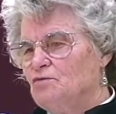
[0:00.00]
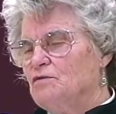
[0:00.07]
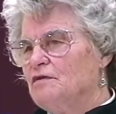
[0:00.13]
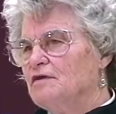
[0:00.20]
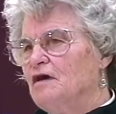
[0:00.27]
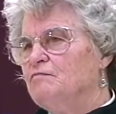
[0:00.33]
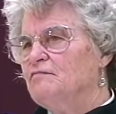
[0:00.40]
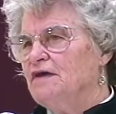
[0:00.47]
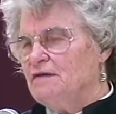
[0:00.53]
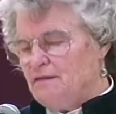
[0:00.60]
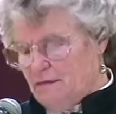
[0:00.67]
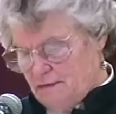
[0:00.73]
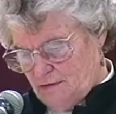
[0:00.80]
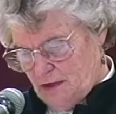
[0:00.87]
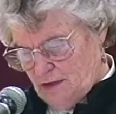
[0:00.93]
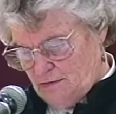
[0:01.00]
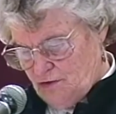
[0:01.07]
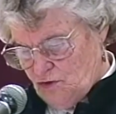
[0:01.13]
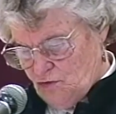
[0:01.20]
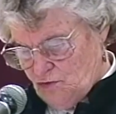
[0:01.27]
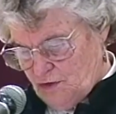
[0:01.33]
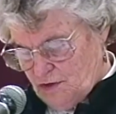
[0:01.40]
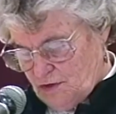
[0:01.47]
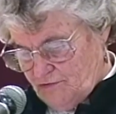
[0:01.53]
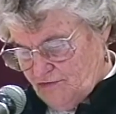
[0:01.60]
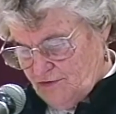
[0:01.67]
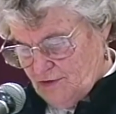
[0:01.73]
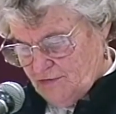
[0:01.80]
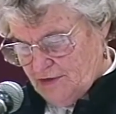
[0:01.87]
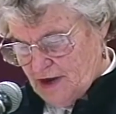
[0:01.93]
government in the Union of
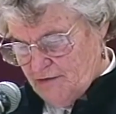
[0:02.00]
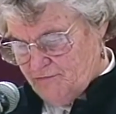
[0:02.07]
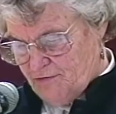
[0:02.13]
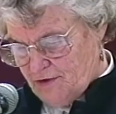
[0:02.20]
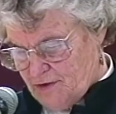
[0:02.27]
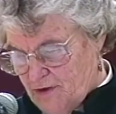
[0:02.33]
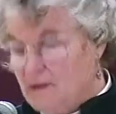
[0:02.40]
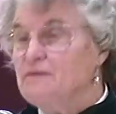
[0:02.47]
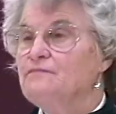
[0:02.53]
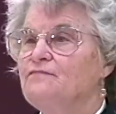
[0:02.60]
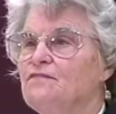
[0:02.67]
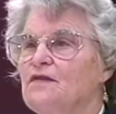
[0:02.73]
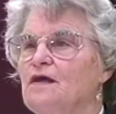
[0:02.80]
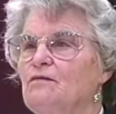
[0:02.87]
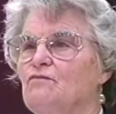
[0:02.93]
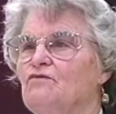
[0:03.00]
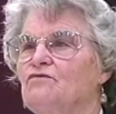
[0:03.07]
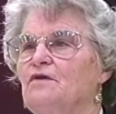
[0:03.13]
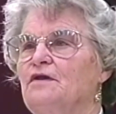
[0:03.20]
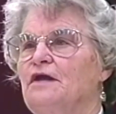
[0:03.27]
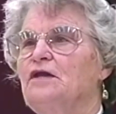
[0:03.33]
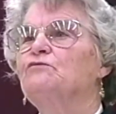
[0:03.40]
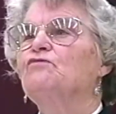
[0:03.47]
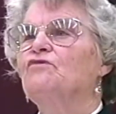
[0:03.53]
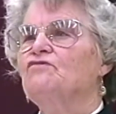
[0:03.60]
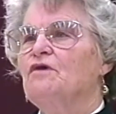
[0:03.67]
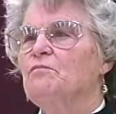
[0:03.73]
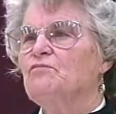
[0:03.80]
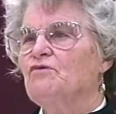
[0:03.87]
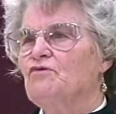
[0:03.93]
South Africa. It was an
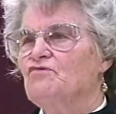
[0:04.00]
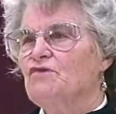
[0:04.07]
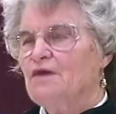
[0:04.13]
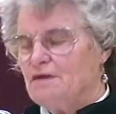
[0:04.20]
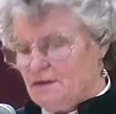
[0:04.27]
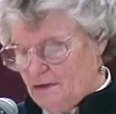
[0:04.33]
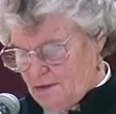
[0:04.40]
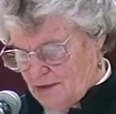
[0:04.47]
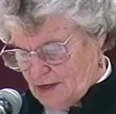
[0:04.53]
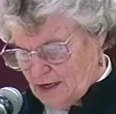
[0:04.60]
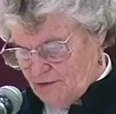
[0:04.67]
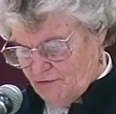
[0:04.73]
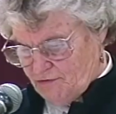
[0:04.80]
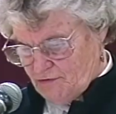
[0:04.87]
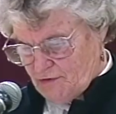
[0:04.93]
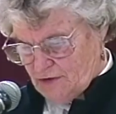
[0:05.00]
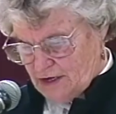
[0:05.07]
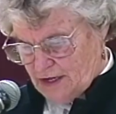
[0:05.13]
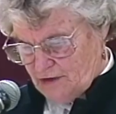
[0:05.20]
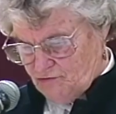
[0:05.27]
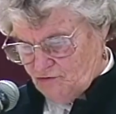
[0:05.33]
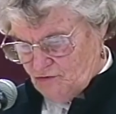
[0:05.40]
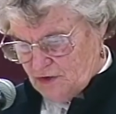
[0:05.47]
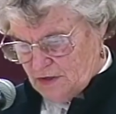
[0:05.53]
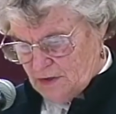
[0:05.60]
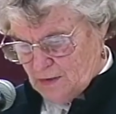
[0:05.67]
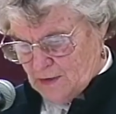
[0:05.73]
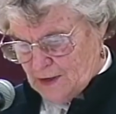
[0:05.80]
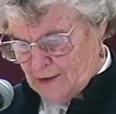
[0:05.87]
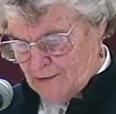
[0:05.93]
interesting project, and I thoroughly enjoyed doing